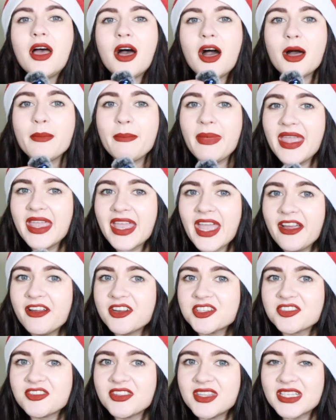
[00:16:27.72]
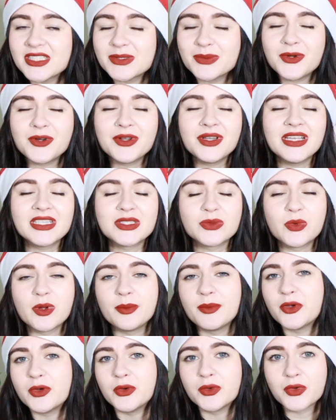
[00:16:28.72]
Our main character in this one is a
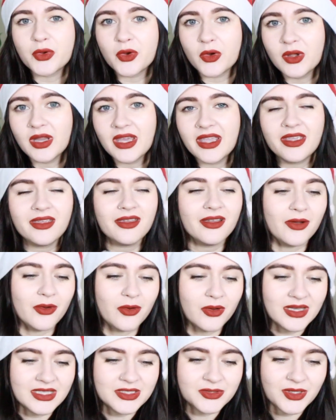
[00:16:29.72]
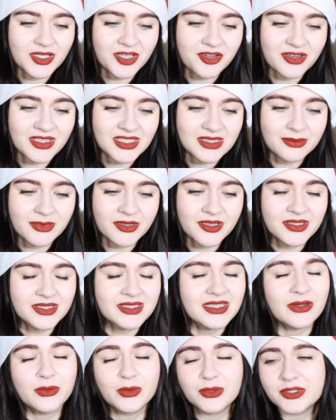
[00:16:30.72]
woman called Holly, a Holly Jolly
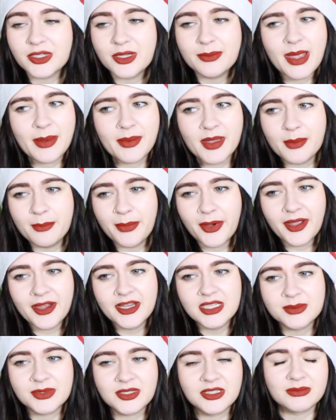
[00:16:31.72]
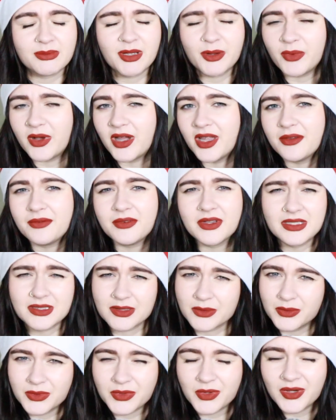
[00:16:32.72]
Christmas. Also, maybe I'm biased because my wife is
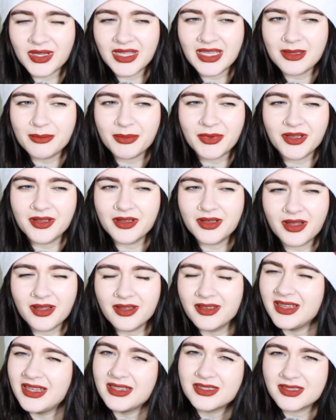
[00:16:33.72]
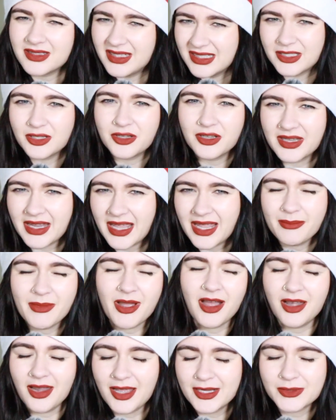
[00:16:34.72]
called Holly, but it's a good name.
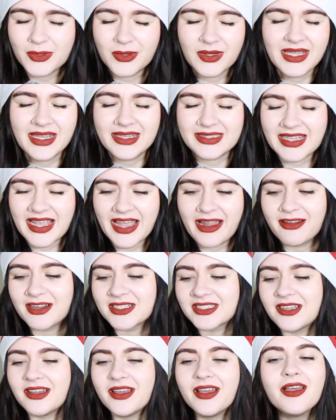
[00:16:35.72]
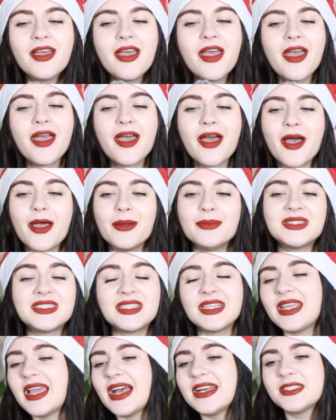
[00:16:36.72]
I liked Holly as a character.
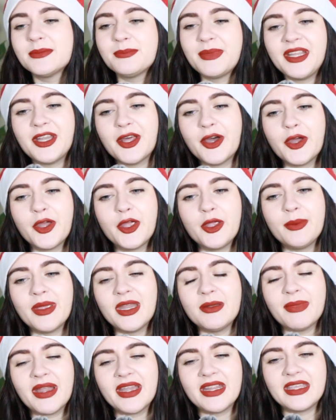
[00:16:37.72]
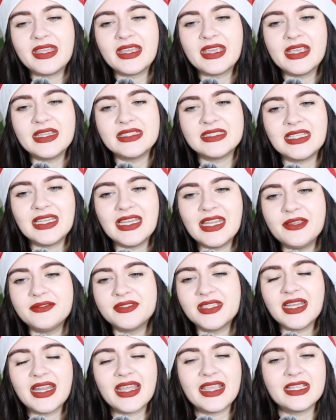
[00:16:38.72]
She hasn't been home in many years. She lives
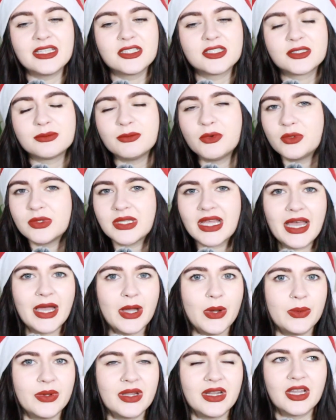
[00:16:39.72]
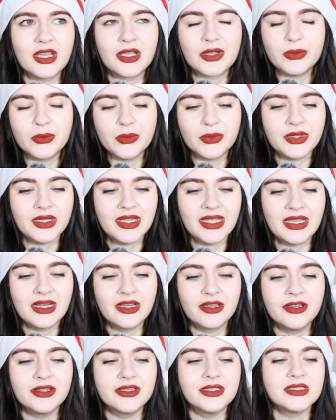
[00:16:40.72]
in a small town in like northern
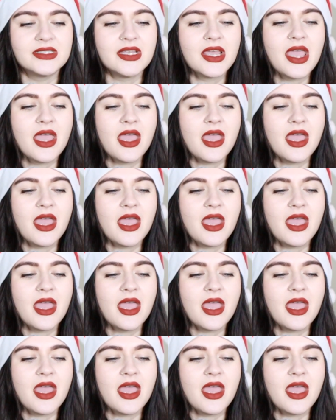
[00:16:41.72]
England.